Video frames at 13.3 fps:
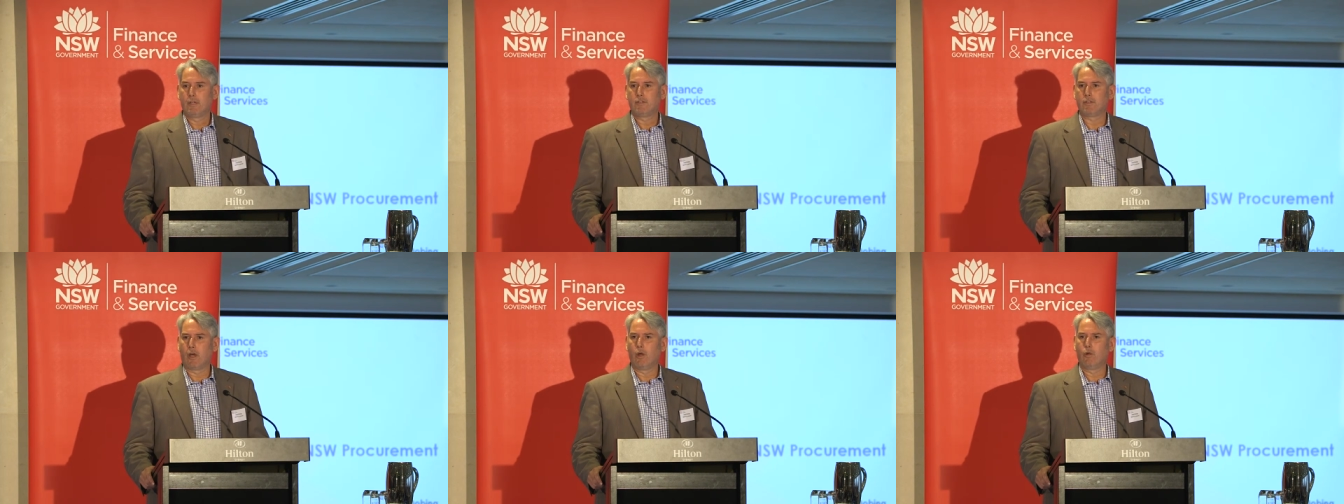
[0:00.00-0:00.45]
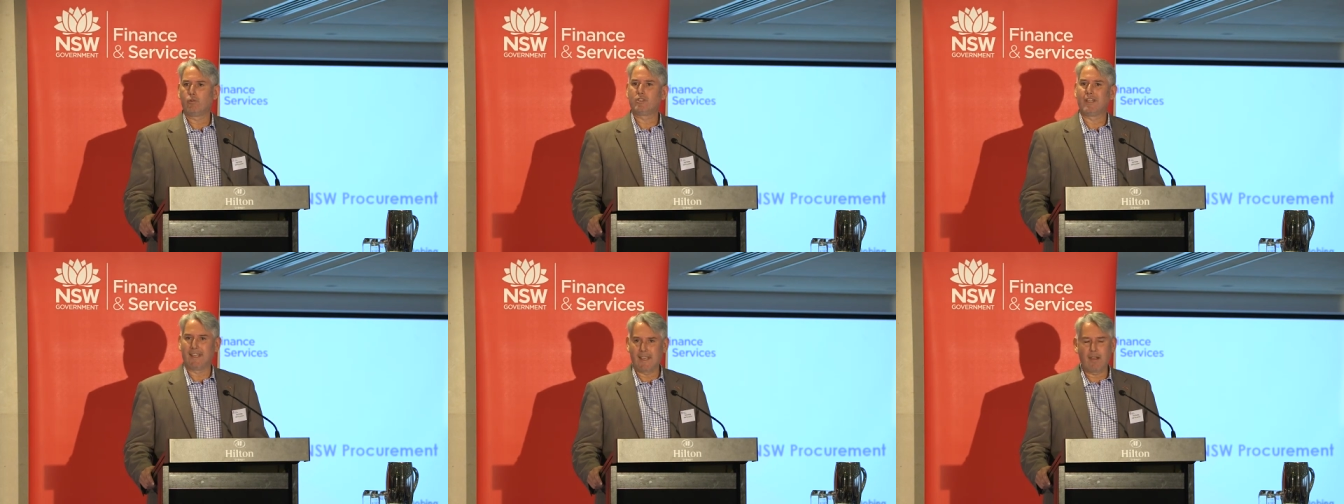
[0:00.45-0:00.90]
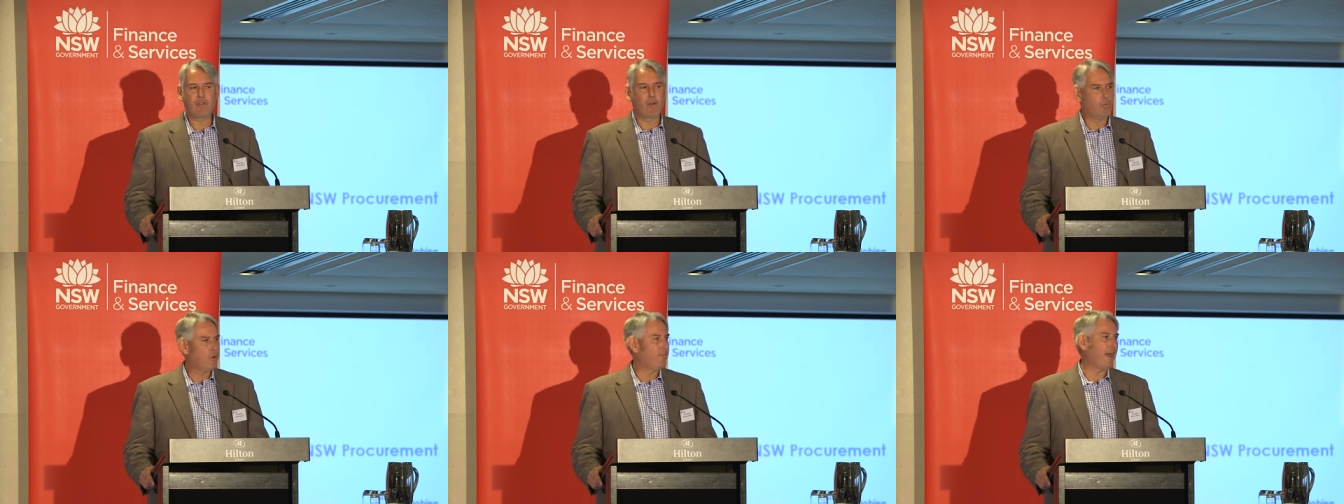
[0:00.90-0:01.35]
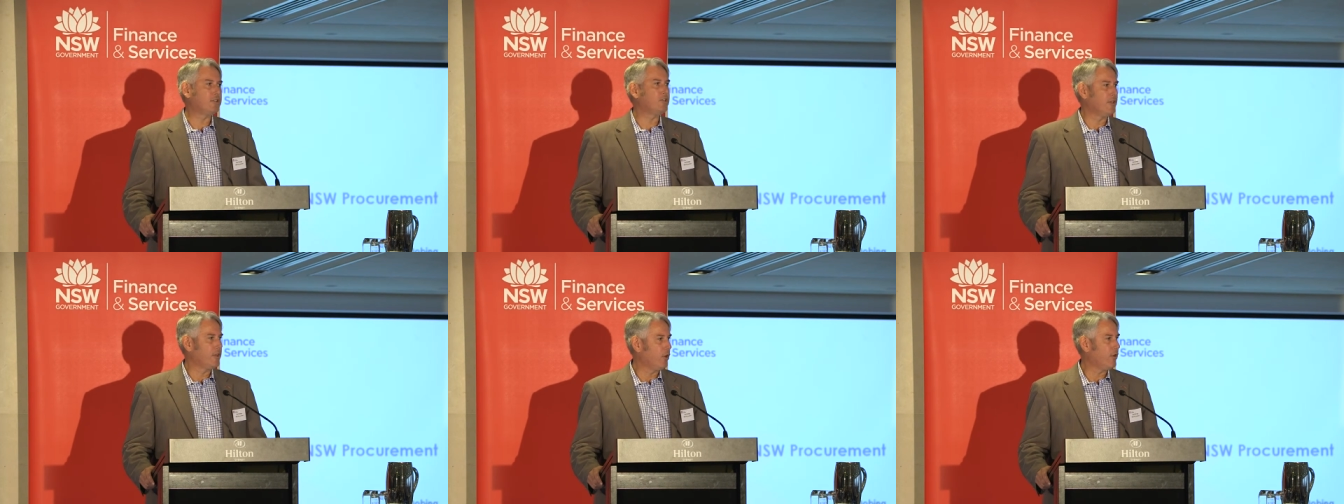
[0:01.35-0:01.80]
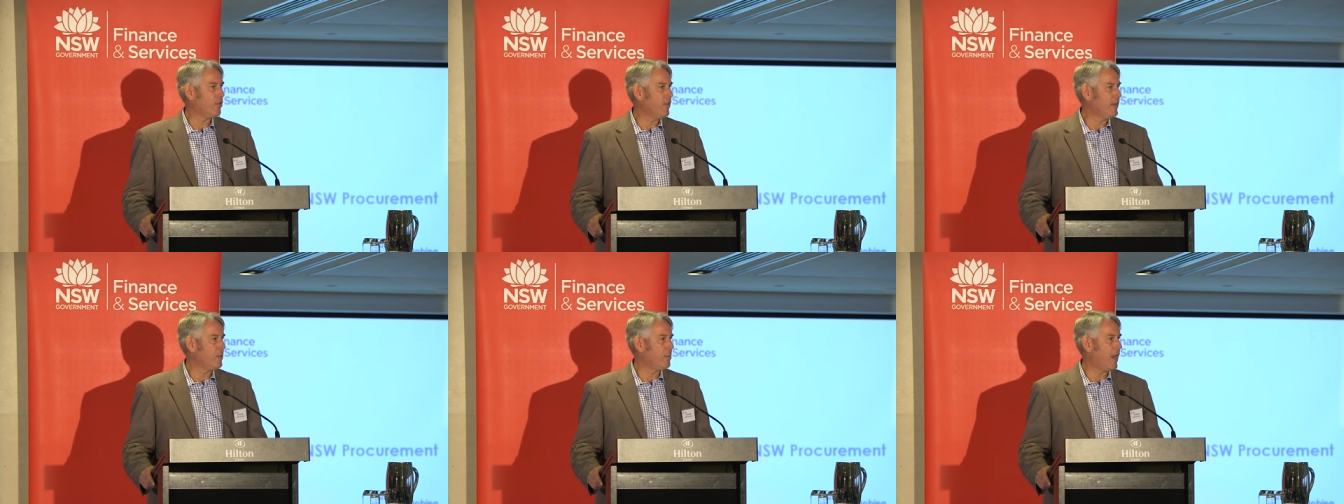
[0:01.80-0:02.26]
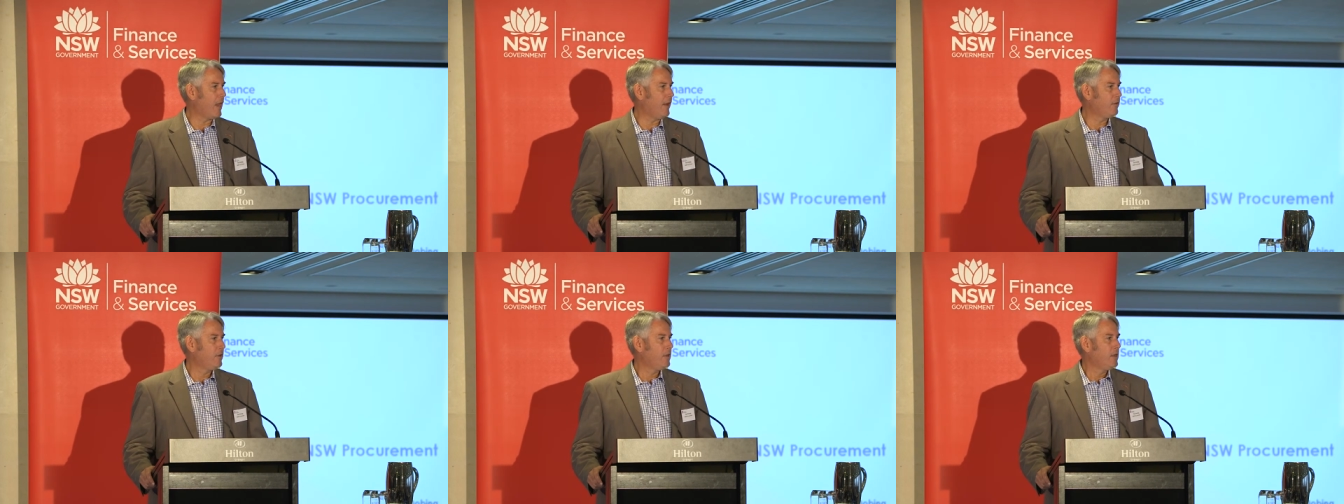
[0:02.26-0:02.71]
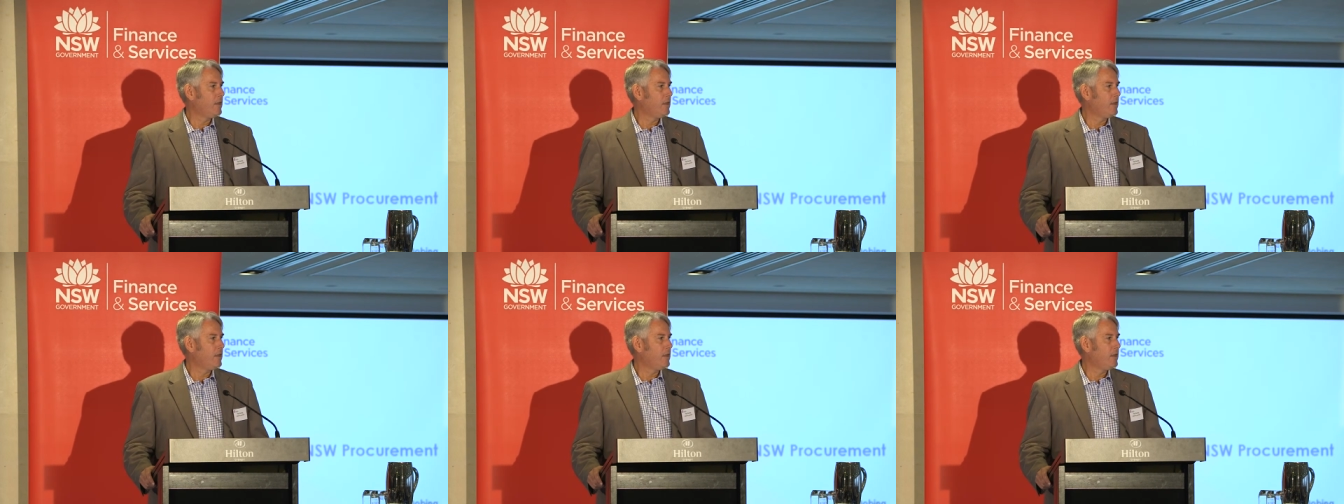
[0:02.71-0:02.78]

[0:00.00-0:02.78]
So together, we've actually got to think about